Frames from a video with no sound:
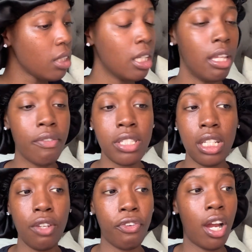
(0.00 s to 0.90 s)
Never
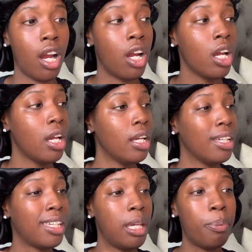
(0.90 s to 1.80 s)
seen it for her.
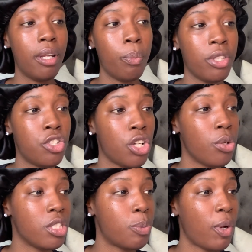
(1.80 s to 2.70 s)
Keeping up with the
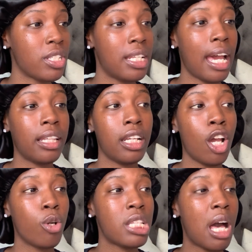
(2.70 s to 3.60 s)
Joneses personality
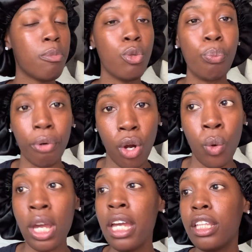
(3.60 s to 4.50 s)
whole time you
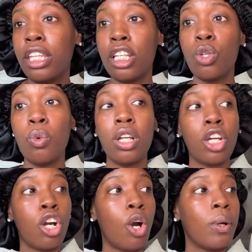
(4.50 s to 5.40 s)
broke. Then you want to
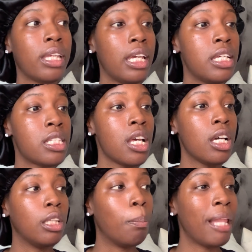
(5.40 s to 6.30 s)
go against
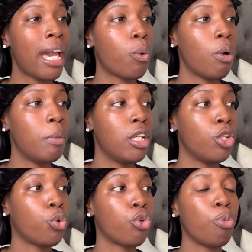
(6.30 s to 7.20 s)
the black women in
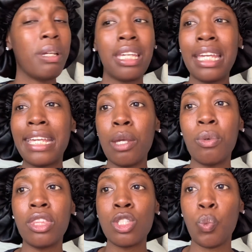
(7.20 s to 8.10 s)
the group and Kiki
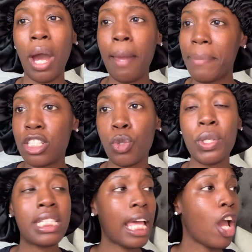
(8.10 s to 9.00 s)
with this white who
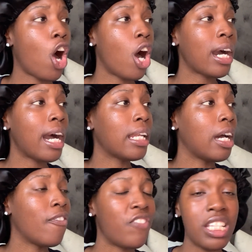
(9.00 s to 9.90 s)
was saying all kind of
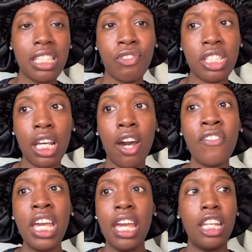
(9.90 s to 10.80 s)
offensive stuff
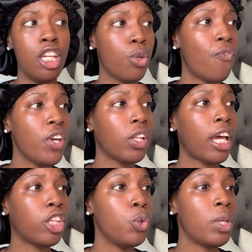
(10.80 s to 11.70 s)
and then you feel
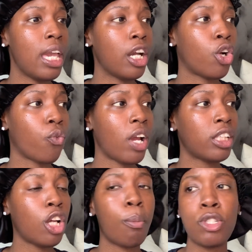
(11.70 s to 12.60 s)
like you can't
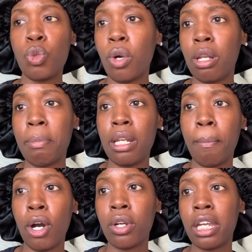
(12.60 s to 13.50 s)
correct her but you want to be the
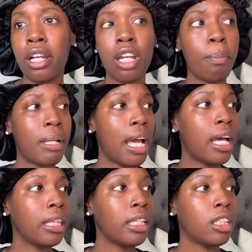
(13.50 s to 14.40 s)
bone carrier but
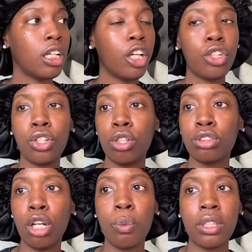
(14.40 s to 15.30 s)
not let the other girls
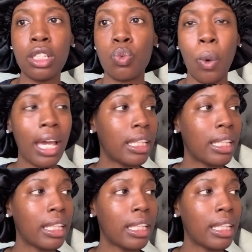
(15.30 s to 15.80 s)
know what this white